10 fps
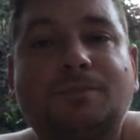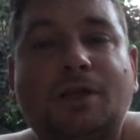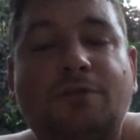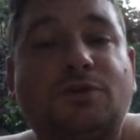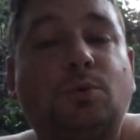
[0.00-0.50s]

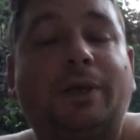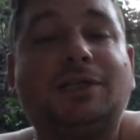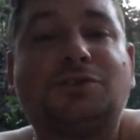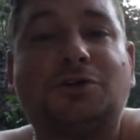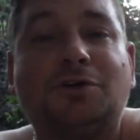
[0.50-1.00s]
A few
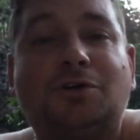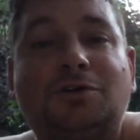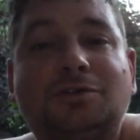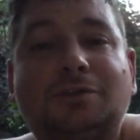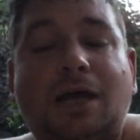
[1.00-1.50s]
weeks ago,
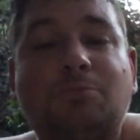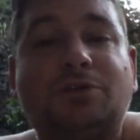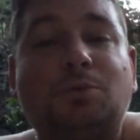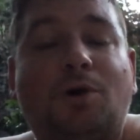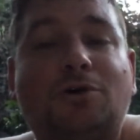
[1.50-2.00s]
Anne
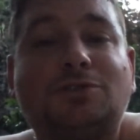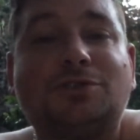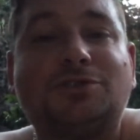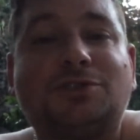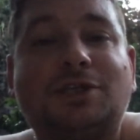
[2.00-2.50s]
Marie
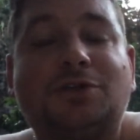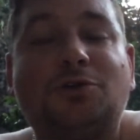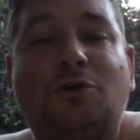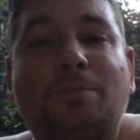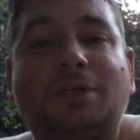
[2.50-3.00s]
Waters did an
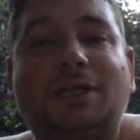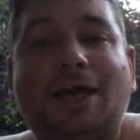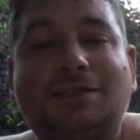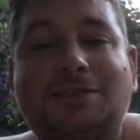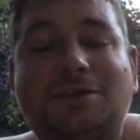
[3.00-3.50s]
open
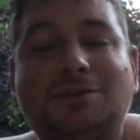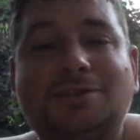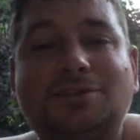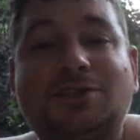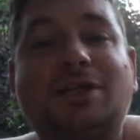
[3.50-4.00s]
letter
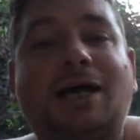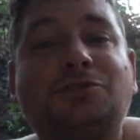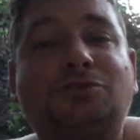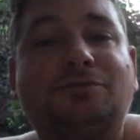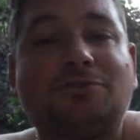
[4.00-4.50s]
to
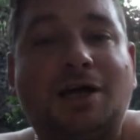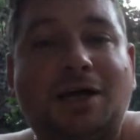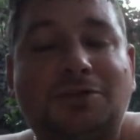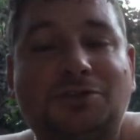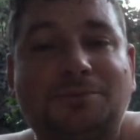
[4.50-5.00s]
Nigel
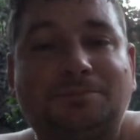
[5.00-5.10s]
Farage.